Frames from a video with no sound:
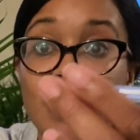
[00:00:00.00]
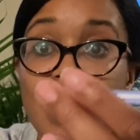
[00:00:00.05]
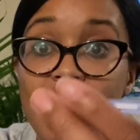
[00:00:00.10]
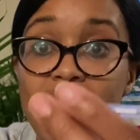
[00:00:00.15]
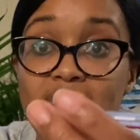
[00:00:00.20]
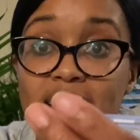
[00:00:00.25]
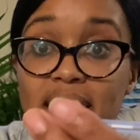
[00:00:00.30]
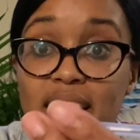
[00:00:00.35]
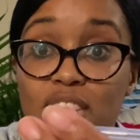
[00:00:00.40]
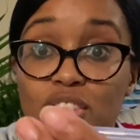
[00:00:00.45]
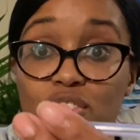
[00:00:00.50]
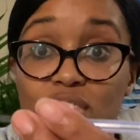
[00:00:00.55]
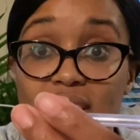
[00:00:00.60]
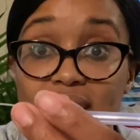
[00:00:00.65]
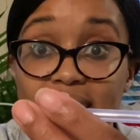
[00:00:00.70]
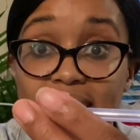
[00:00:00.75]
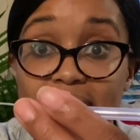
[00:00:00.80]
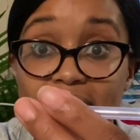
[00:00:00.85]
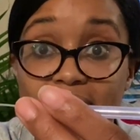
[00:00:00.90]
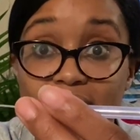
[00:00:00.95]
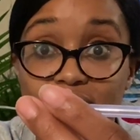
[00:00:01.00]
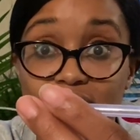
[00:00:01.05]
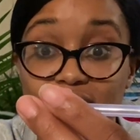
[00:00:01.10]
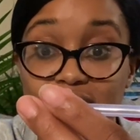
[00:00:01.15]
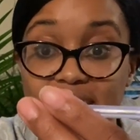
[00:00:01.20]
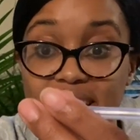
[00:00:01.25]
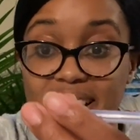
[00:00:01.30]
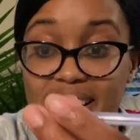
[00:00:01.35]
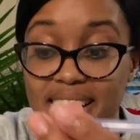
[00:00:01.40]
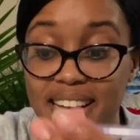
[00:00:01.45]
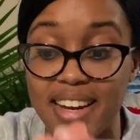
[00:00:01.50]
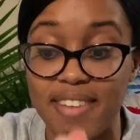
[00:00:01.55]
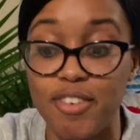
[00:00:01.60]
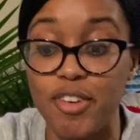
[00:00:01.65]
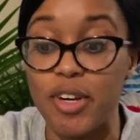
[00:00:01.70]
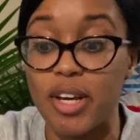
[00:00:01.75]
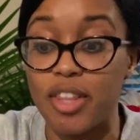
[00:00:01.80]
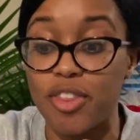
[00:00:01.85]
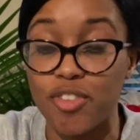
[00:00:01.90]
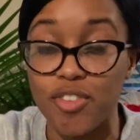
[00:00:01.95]
and can thread the catheter in. And if
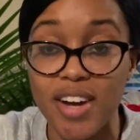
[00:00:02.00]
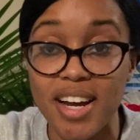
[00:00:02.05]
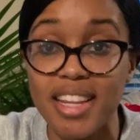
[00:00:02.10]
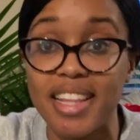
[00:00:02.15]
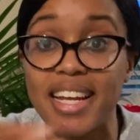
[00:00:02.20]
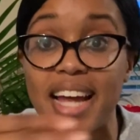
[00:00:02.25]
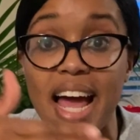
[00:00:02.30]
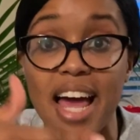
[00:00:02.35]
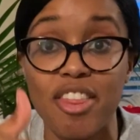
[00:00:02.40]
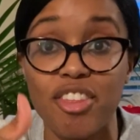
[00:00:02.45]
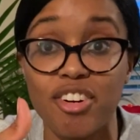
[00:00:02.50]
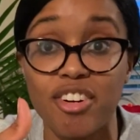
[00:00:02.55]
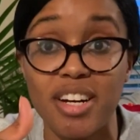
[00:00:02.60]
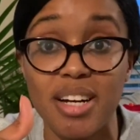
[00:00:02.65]
you can thread the catheter